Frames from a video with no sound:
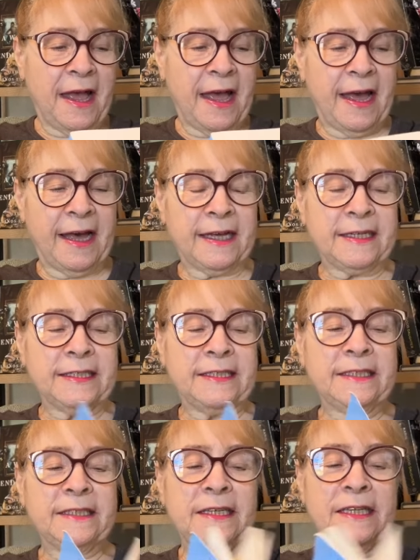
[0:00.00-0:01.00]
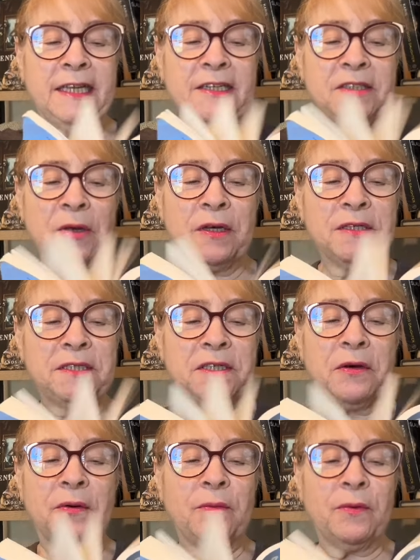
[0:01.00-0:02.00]
And there's
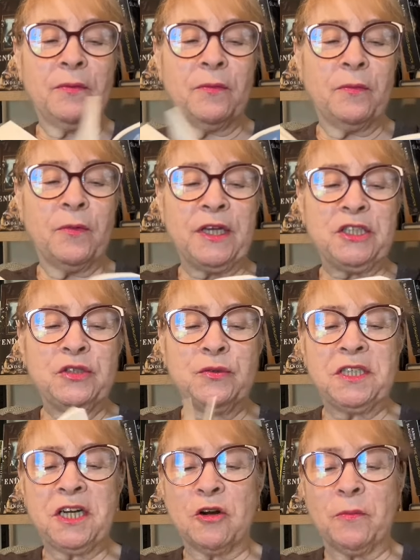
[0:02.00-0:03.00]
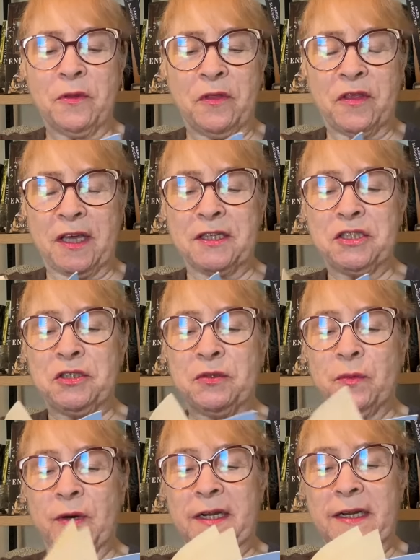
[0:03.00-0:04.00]
also, we do terrible things to
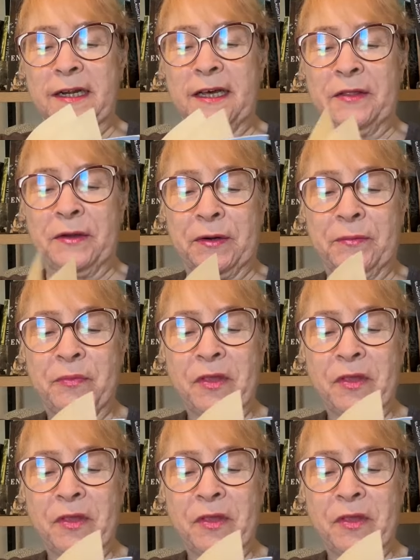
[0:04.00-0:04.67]
one another.